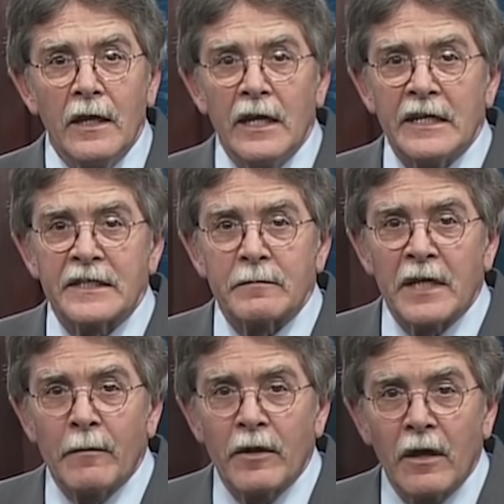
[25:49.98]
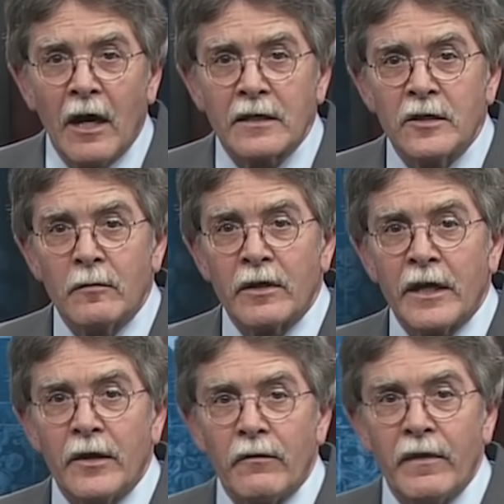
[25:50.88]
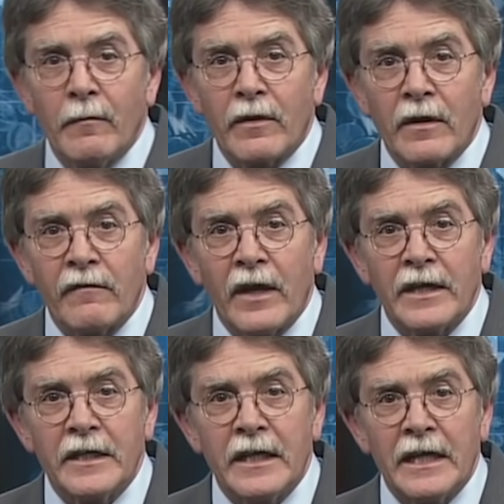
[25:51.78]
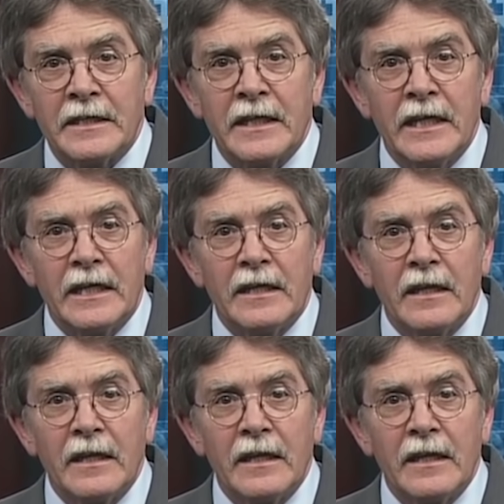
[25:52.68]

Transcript: In September, October, and November of 1918,